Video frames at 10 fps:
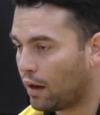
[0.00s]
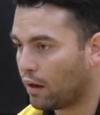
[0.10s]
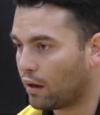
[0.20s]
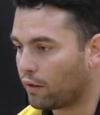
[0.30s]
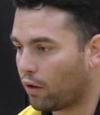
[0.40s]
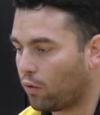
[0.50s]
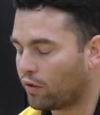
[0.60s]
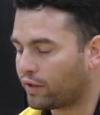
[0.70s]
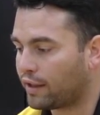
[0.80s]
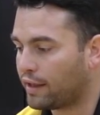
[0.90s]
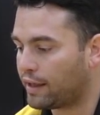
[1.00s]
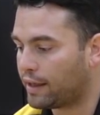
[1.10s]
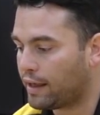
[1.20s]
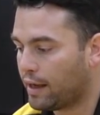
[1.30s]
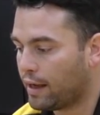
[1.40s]
The
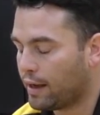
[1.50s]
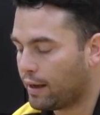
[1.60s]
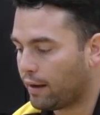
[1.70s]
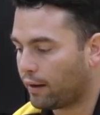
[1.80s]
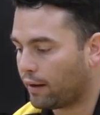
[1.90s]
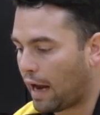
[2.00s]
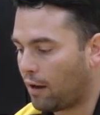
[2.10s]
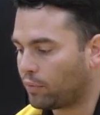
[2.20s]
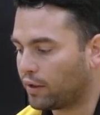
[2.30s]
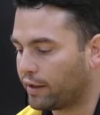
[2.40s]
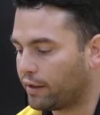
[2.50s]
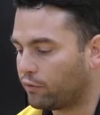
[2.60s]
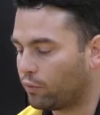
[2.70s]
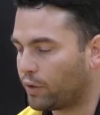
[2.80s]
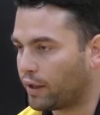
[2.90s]
OFC, I
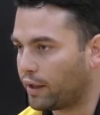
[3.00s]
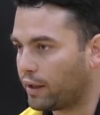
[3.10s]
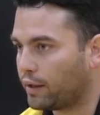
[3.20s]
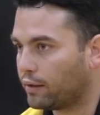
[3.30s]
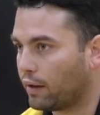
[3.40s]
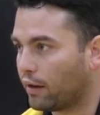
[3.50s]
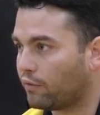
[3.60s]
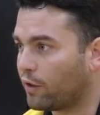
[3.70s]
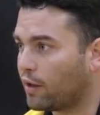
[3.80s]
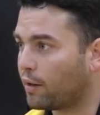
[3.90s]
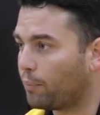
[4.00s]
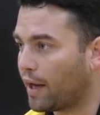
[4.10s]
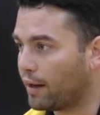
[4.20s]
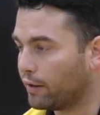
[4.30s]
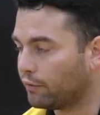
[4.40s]
believe, will be very
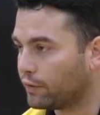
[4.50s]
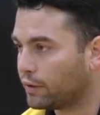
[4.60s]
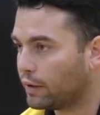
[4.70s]
competitive.